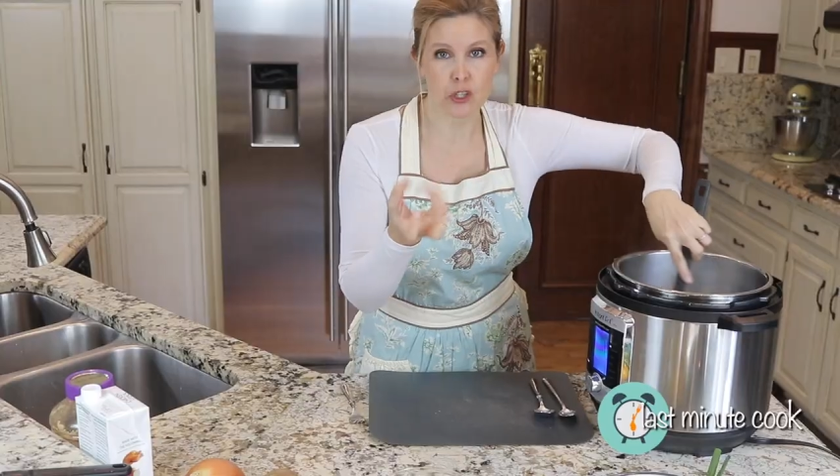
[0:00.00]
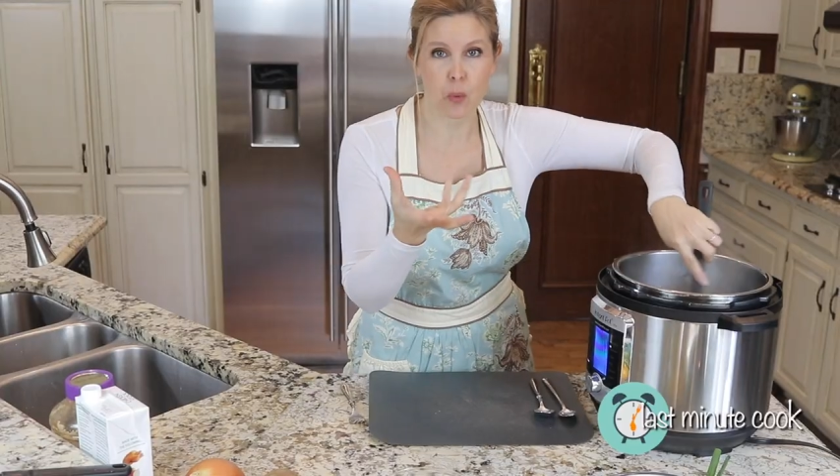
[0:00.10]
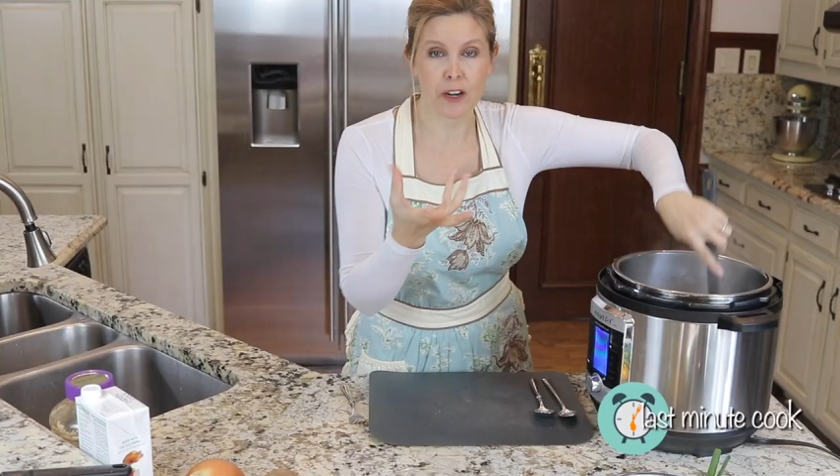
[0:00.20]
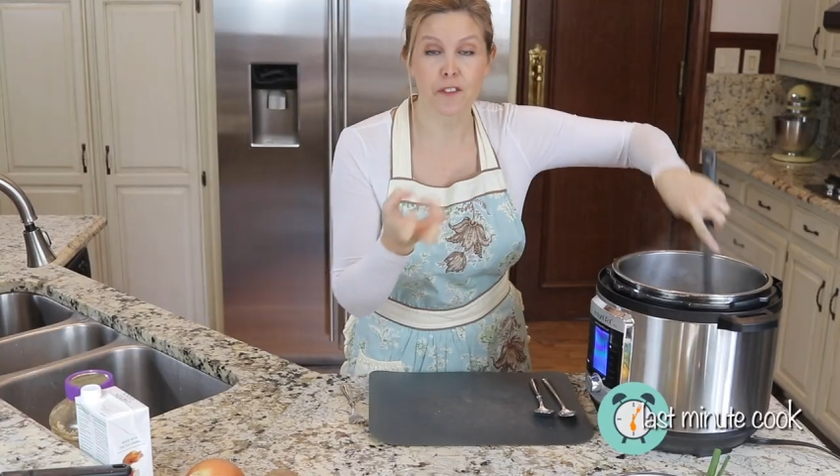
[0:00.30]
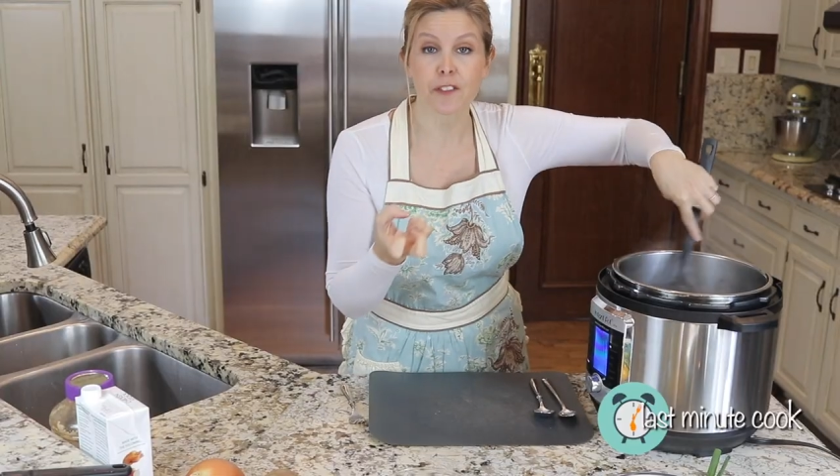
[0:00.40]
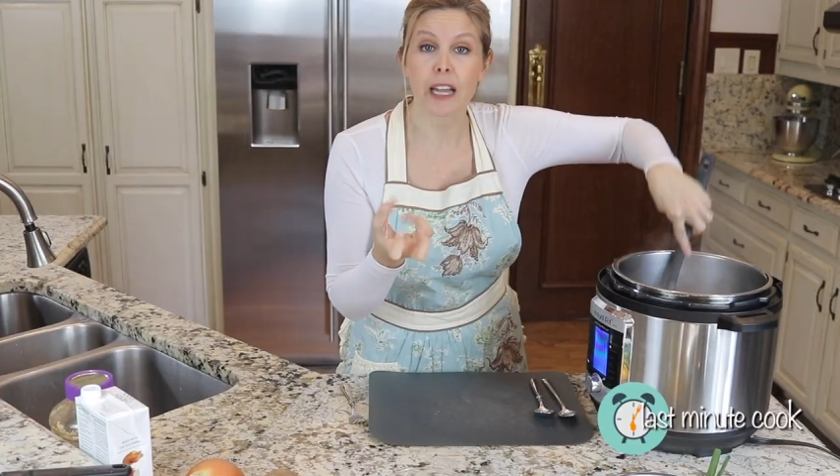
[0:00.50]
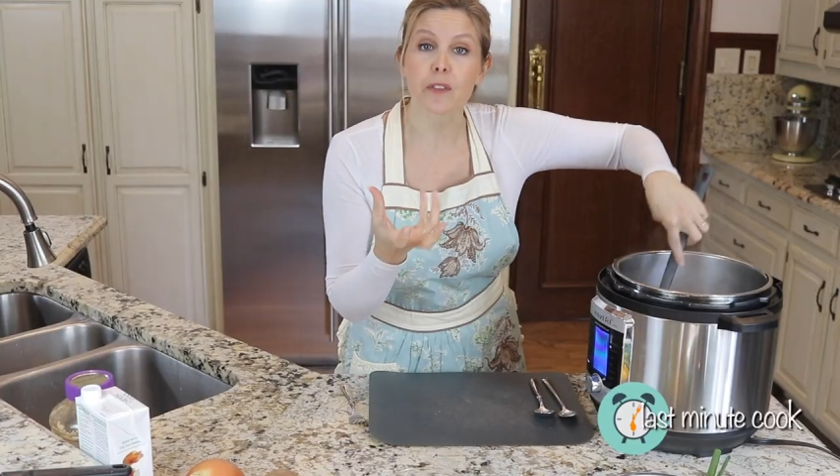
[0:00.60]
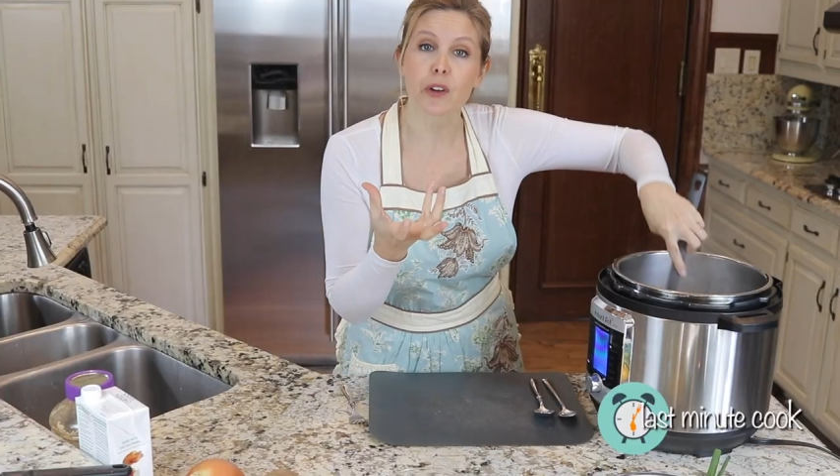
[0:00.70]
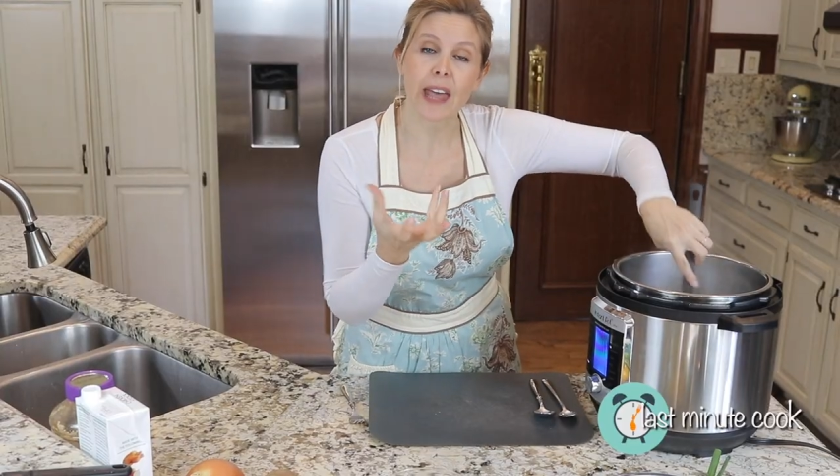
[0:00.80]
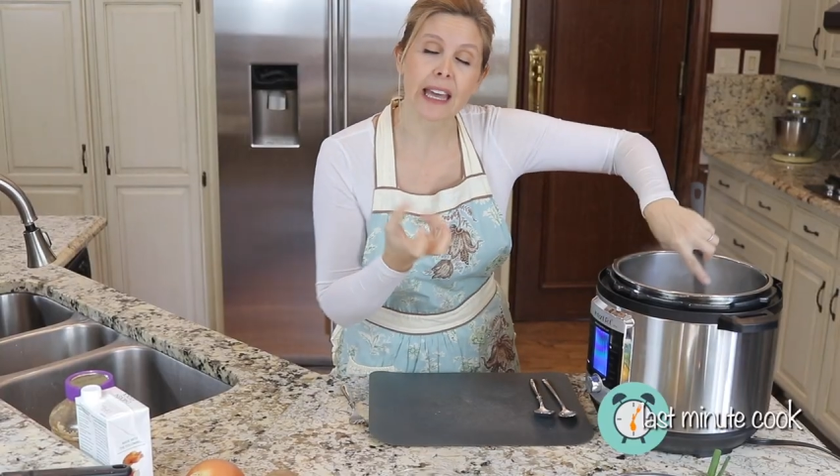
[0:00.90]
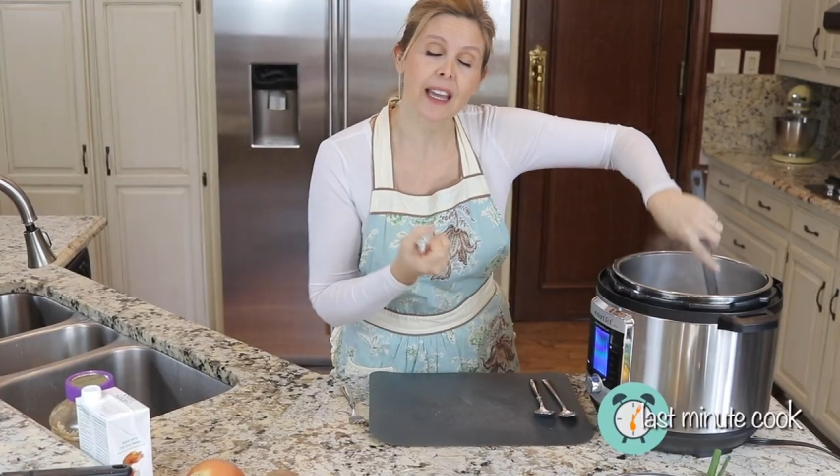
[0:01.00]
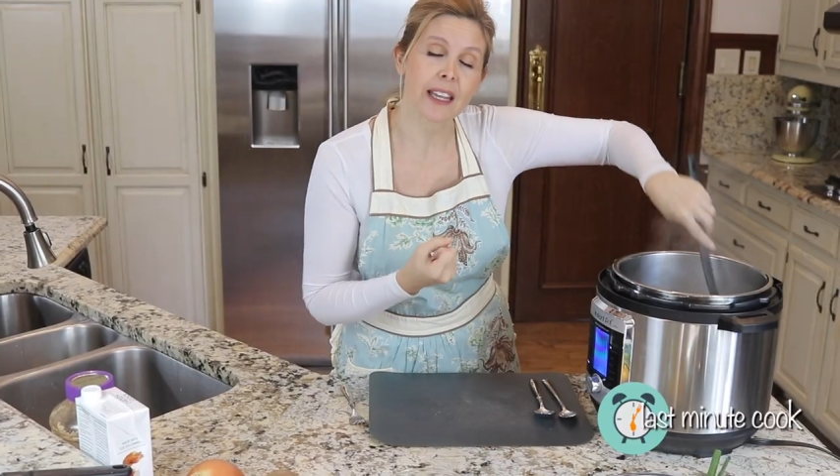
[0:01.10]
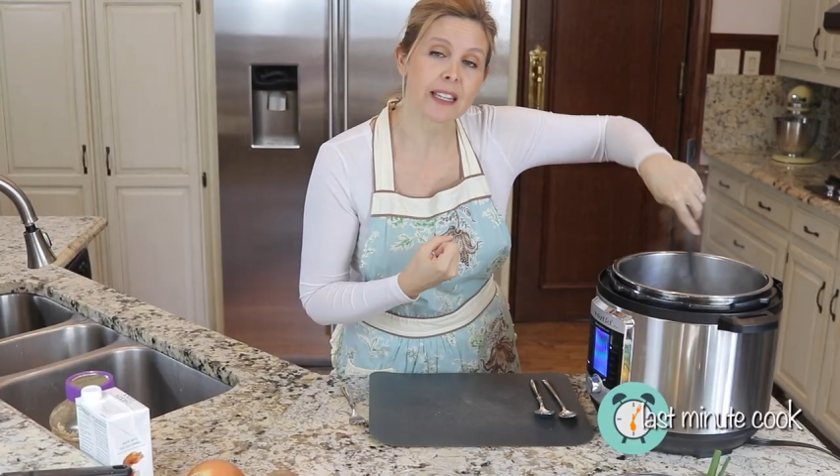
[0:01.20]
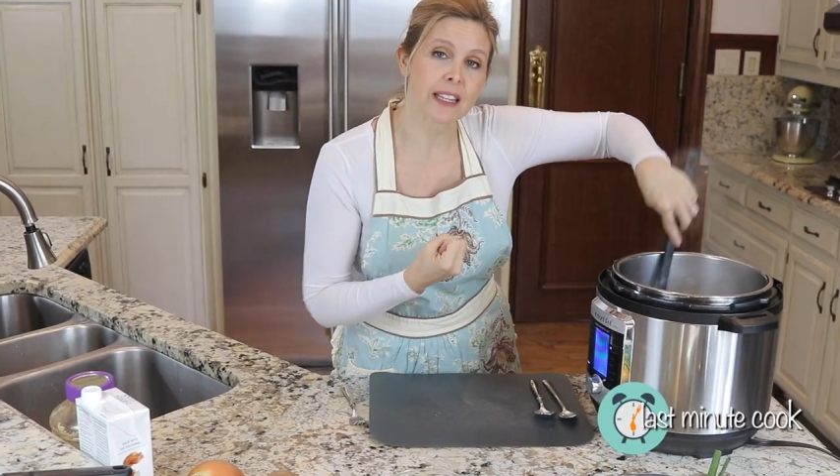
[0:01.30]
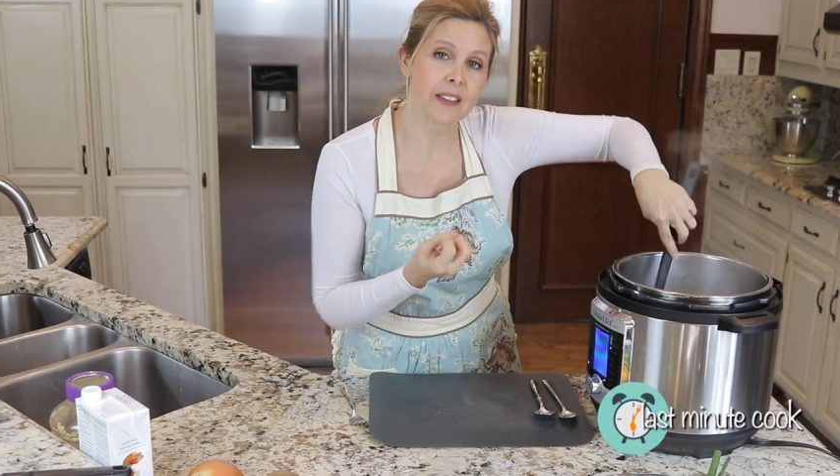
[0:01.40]
you just want to flavor that
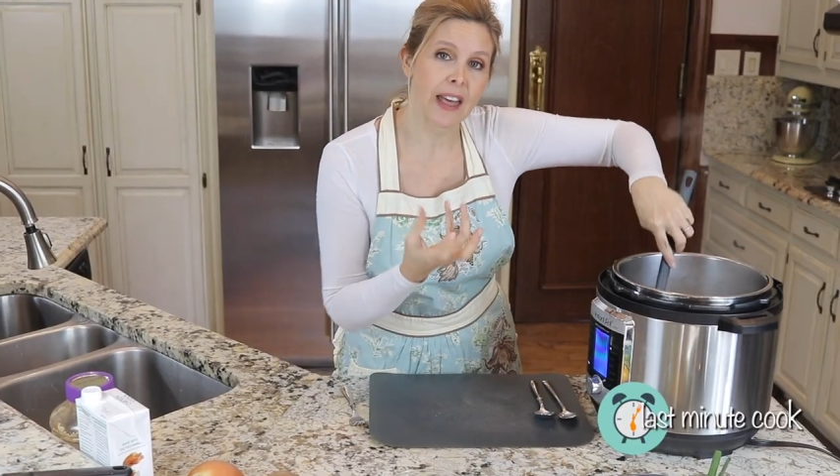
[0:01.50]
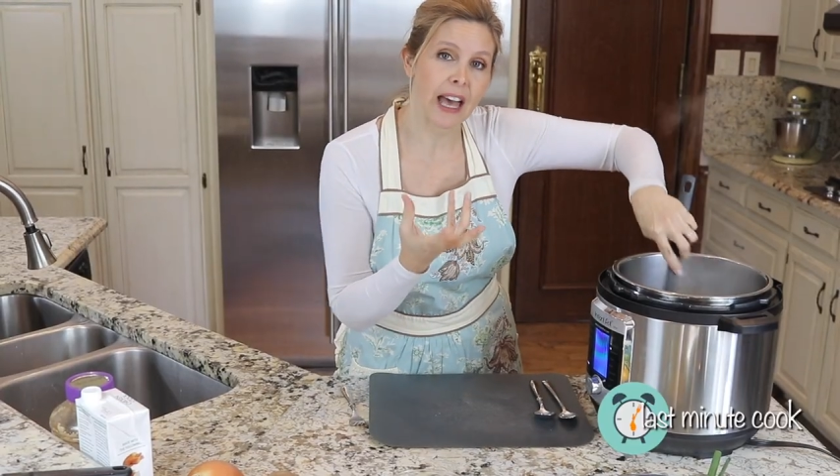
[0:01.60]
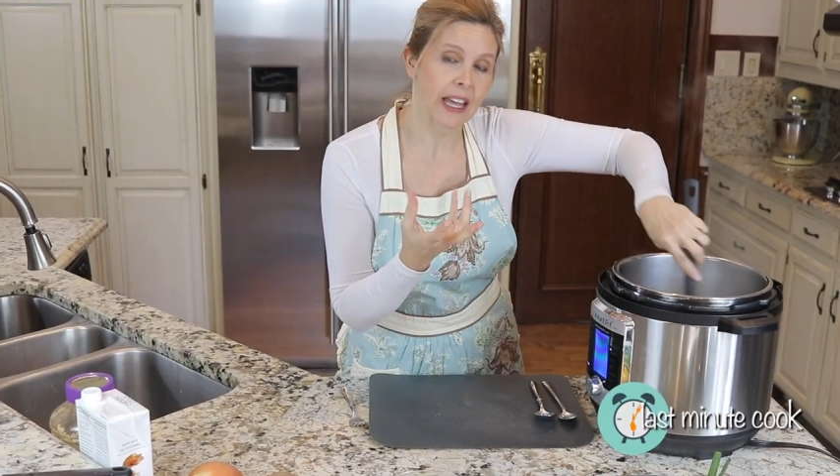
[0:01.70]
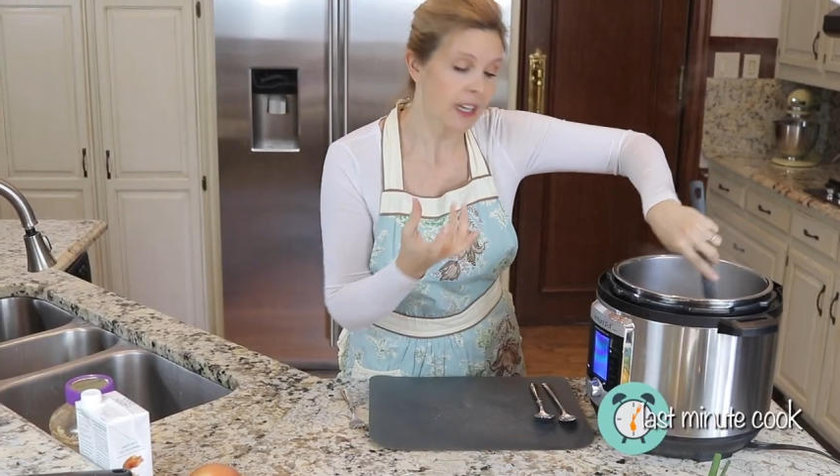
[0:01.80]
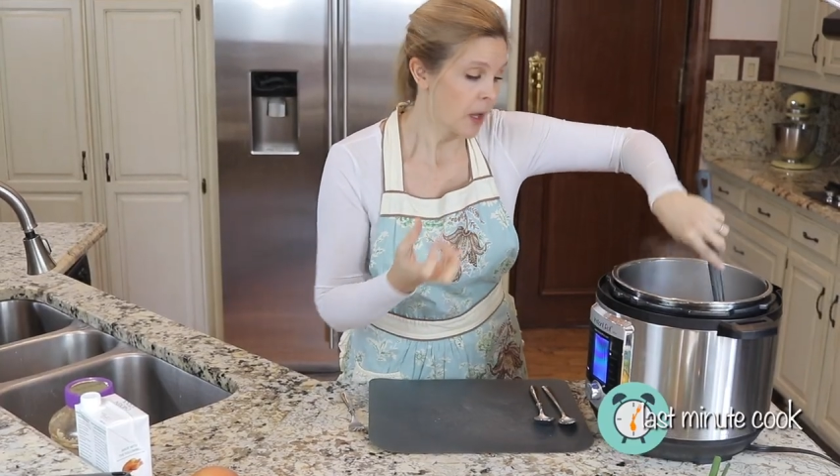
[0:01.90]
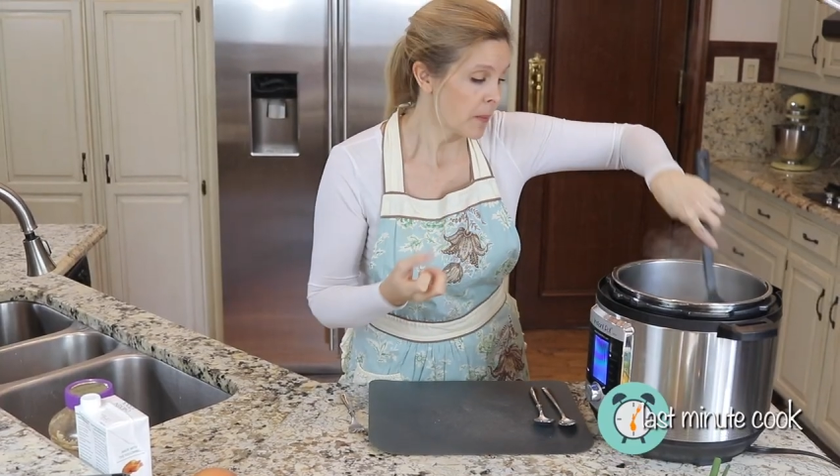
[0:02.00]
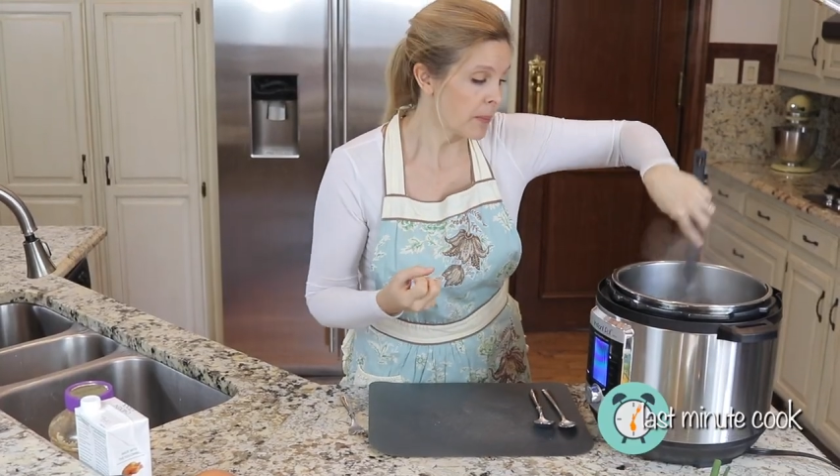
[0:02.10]
onion and that